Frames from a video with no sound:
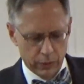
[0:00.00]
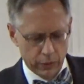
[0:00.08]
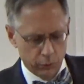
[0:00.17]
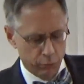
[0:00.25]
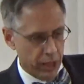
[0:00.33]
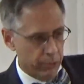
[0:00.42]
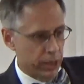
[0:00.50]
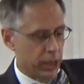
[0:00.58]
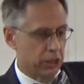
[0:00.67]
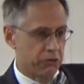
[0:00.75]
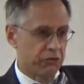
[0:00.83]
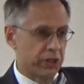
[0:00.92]

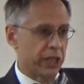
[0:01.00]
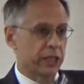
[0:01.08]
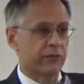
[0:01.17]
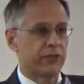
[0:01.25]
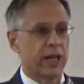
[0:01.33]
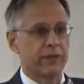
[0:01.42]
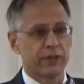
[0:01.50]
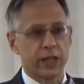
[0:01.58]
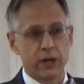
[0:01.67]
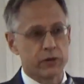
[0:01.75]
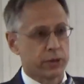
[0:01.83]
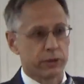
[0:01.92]
Maybe feeding the
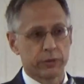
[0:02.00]
5,000.